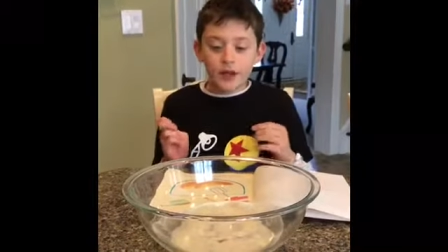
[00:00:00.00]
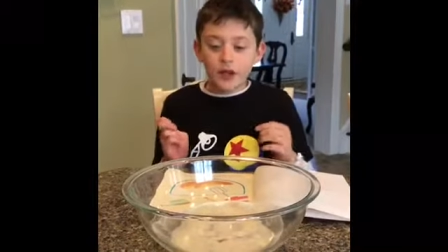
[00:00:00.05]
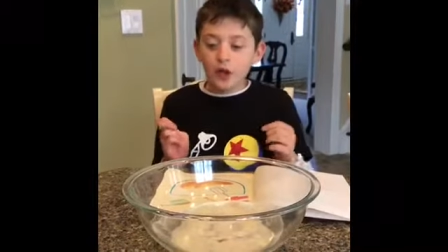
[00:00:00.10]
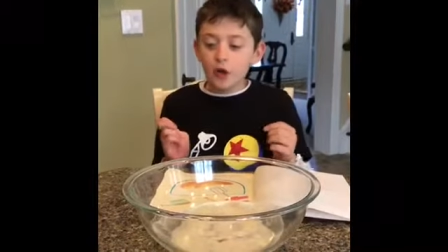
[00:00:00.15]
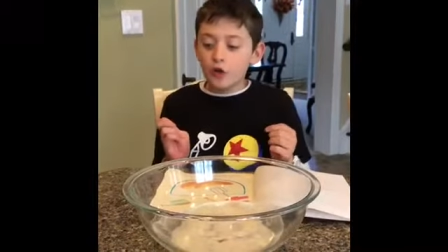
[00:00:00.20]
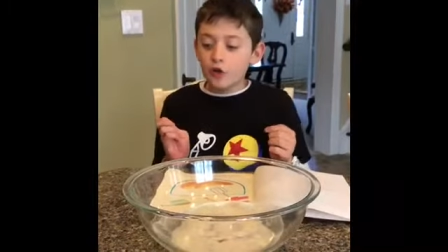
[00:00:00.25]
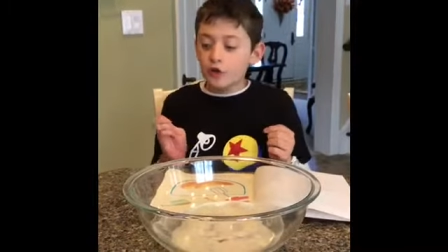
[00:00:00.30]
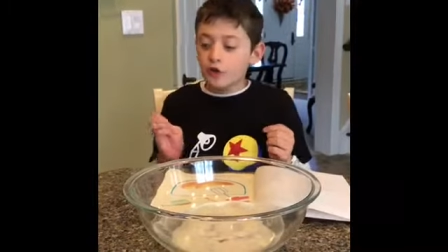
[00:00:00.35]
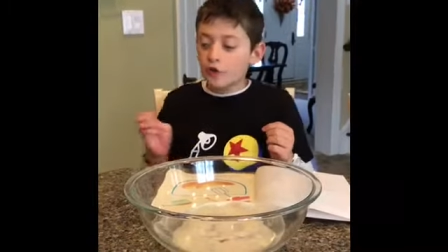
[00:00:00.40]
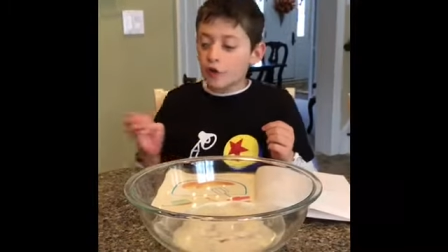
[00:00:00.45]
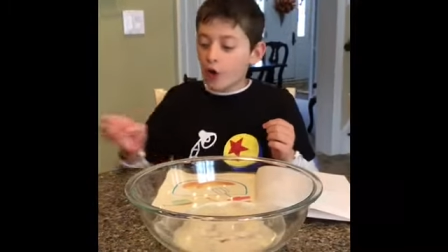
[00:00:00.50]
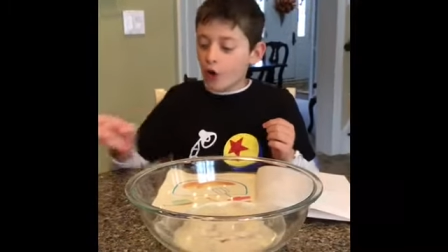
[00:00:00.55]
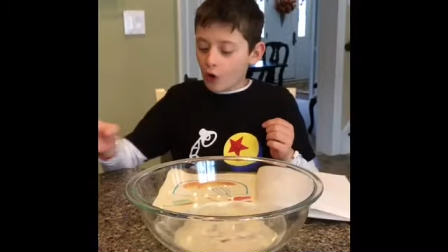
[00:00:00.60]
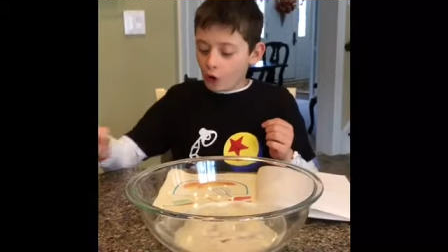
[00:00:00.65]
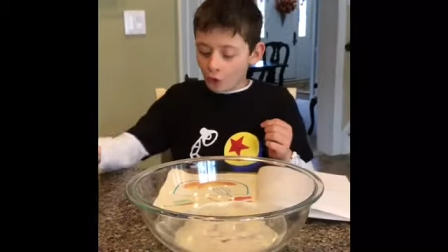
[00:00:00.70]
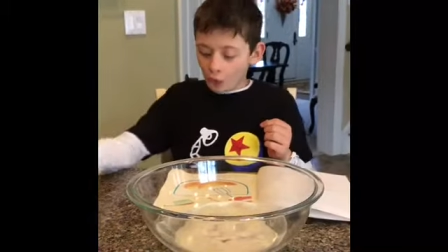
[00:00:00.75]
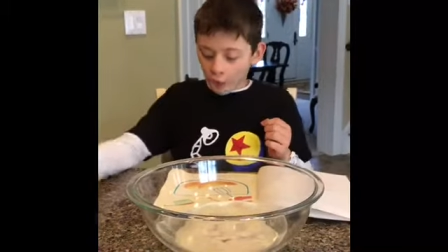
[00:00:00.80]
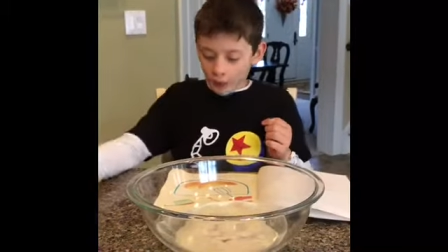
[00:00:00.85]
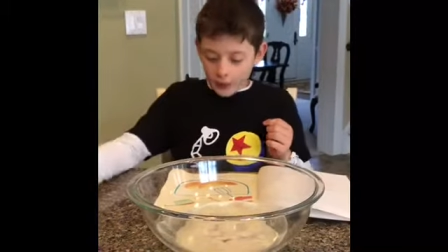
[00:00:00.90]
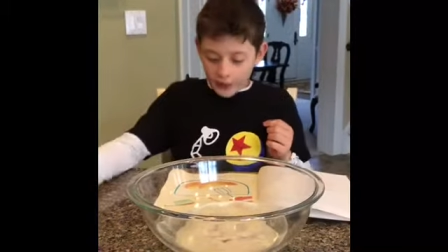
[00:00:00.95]

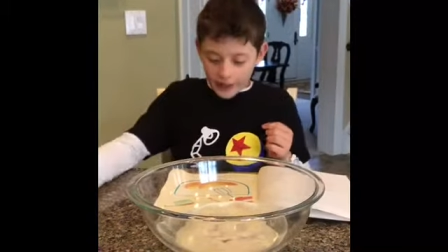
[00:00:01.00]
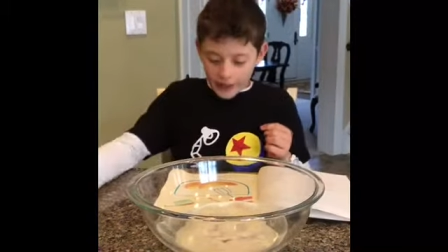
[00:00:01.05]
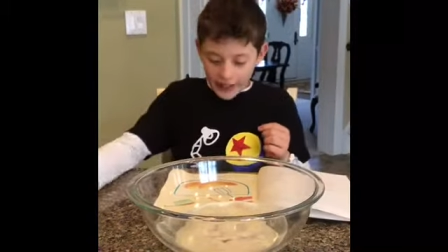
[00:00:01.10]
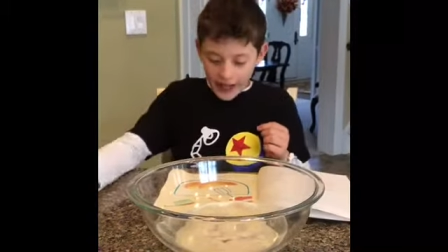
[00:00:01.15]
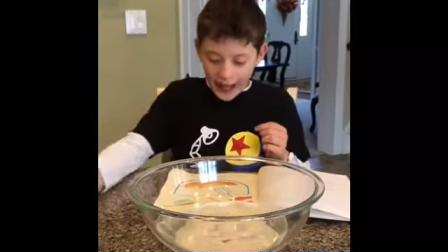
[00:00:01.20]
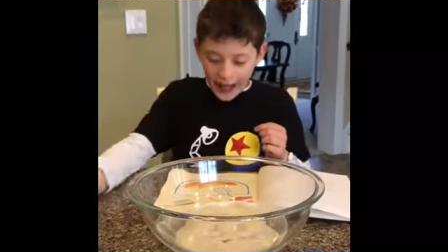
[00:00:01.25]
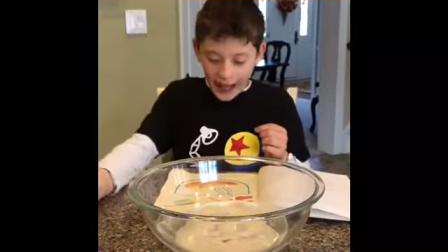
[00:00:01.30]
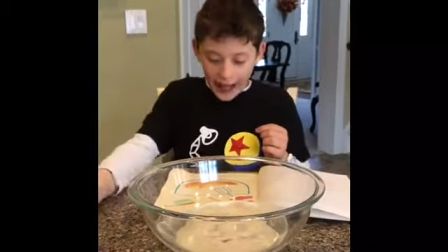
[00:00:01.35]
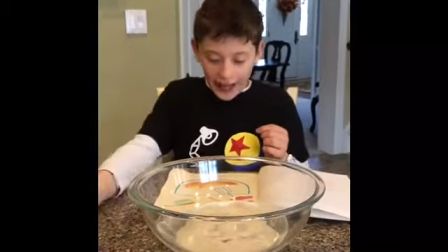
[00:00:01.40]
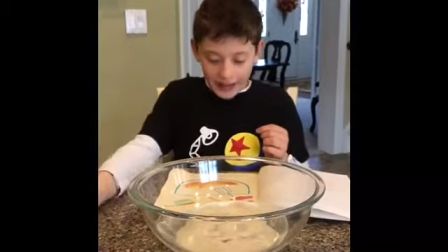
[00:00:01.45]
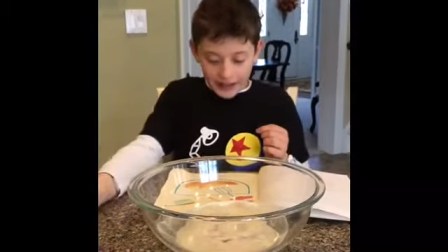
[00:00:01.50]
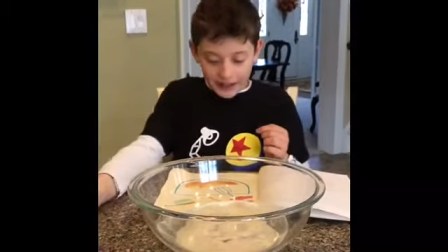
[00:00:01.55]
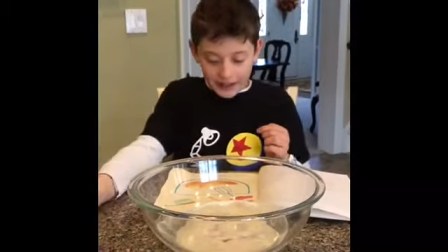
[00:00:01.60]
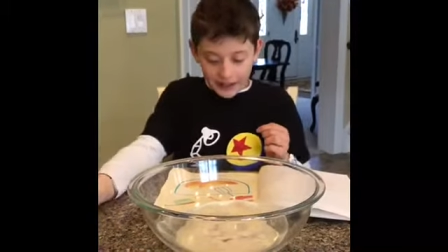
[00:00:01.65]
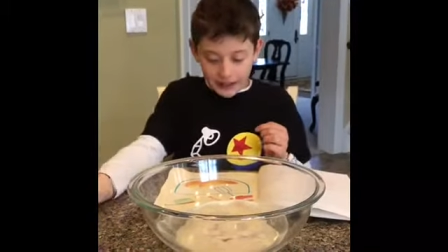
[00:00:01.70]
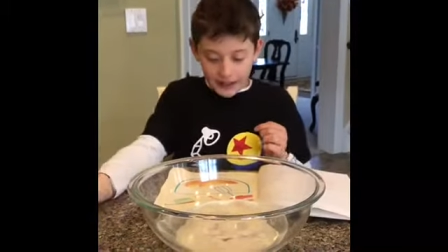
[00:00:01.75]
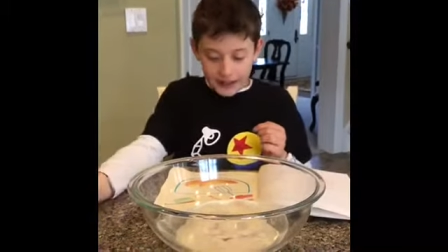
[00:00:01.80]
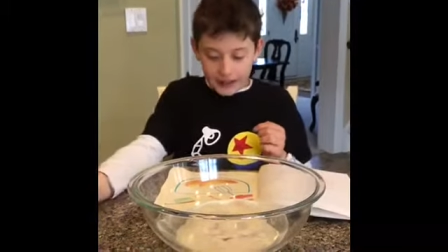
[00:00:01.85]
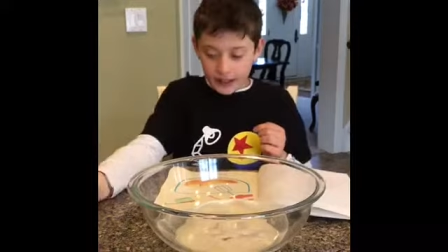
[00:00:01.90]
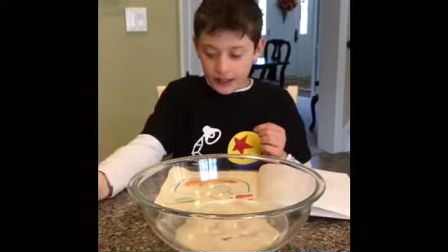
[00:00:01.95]
So we're gonna add
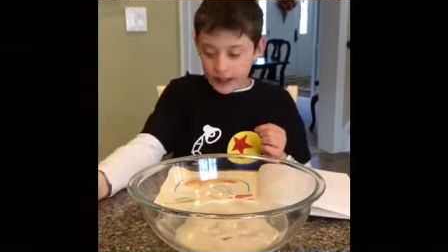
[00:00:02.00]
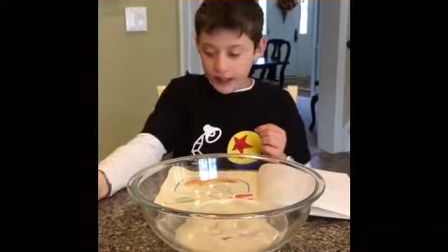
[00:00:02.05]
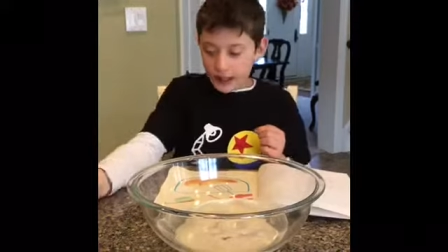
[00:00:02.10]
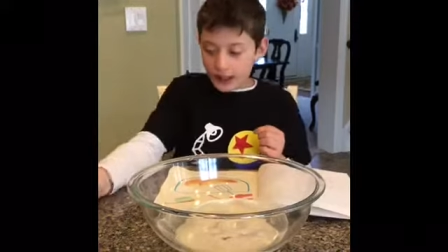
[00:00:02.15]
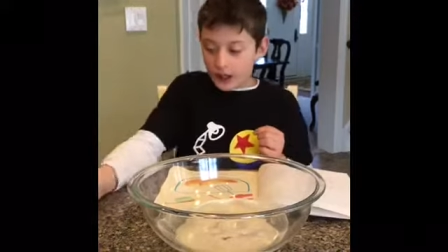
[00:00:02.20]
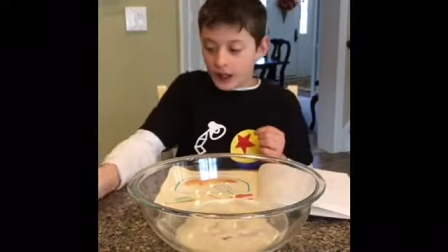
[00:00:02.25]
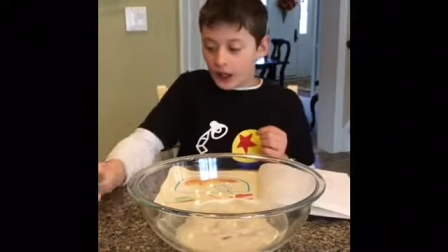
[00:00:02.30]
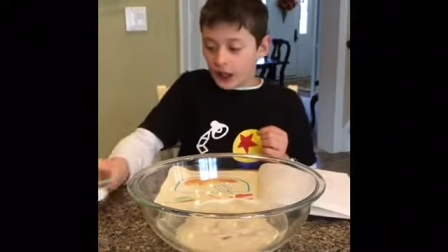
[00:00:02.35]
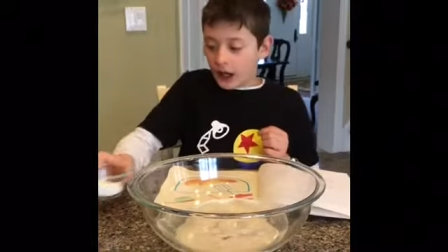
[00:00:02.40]
in,